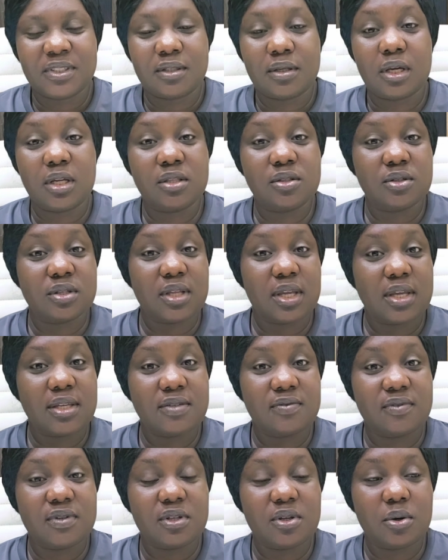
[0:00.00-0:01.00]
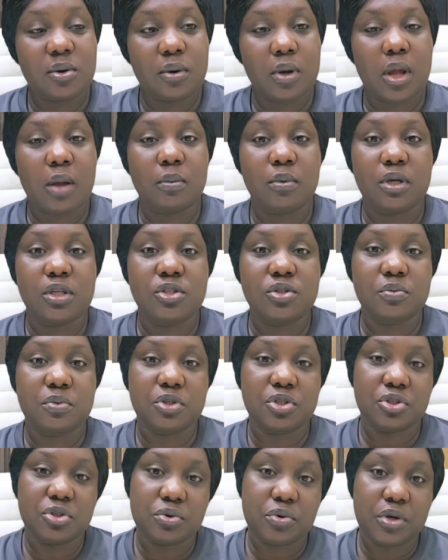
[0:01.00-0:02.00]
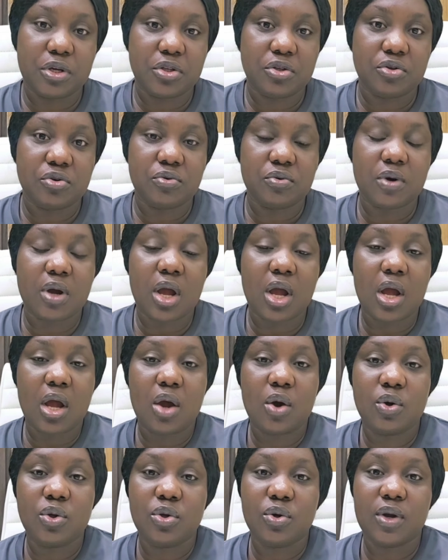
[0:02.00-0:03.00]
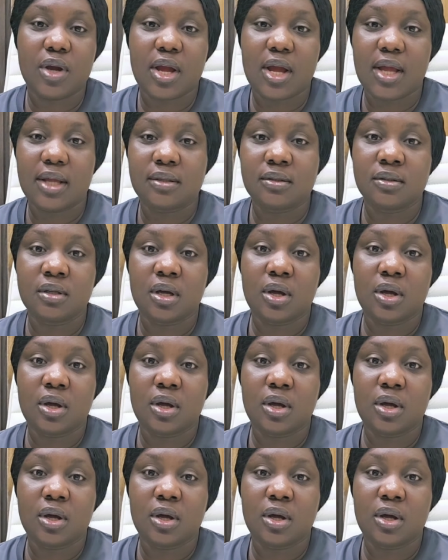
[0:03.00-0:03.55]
In today's video I'm going to be showing you how you can